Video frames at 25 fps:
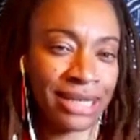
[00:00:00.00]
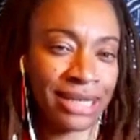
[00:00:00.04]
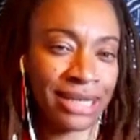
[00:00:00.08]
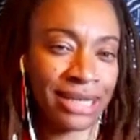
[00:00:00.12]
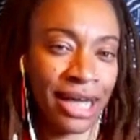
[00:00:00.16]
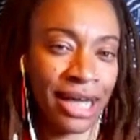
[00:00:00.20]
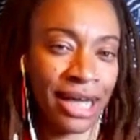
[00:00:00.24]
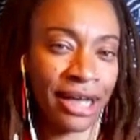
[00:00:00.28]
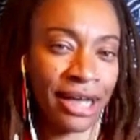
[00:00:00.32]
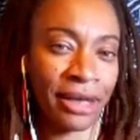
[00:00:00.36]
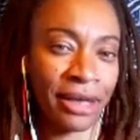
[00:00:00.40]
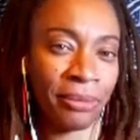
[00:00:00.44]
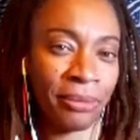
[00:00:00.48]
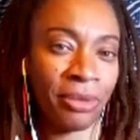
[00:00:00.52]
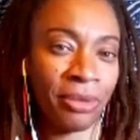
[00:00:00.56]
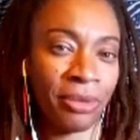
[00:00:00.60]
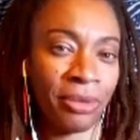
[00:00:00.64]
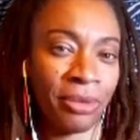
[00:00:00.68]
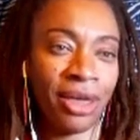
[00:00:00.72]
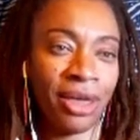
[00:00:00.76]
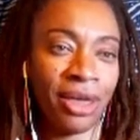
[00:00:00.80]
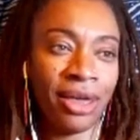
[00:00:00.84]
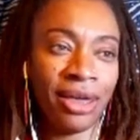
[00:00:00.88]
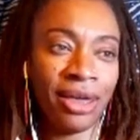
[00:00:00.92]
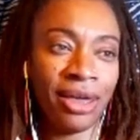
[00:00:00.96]
time
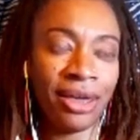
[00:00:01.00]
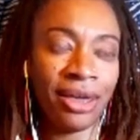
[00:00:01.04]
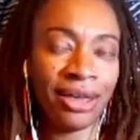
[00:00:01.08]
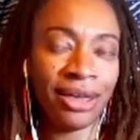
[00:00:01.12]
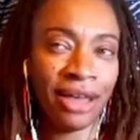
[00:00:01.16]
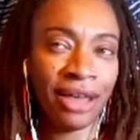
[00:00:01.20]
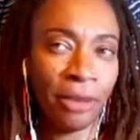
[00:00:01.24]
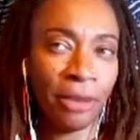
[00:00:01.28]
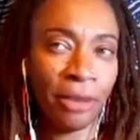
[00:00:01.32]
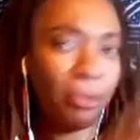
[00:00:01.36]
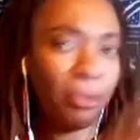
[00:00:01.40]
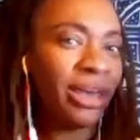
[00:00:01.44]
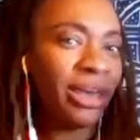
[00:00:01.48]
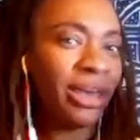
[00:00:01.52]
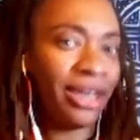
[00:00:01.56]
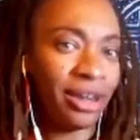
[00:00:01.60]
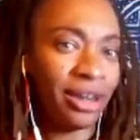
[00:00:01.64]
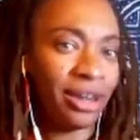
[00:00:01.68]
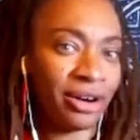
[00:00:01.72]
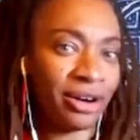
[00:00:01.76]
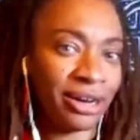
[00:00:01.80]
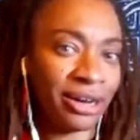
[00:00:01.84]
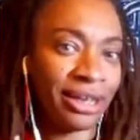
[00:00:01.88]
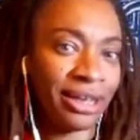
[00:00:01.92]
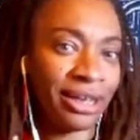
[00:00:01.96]

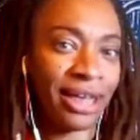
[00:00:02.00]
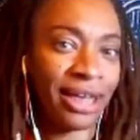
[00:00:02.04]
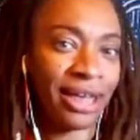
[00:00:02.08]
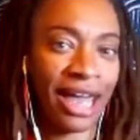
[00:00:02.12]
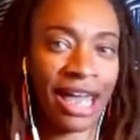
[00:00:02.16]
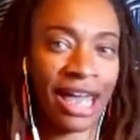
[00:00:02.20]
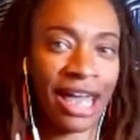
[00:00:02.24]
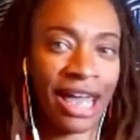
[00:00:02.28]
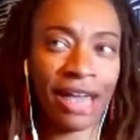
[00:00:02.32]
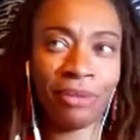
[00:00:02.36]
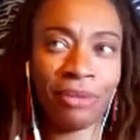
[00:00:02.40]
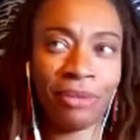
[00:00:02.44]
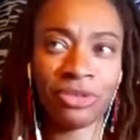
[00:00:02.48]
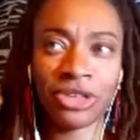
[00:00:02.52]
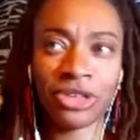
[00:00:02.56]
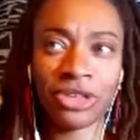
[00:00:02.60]
appeared and came.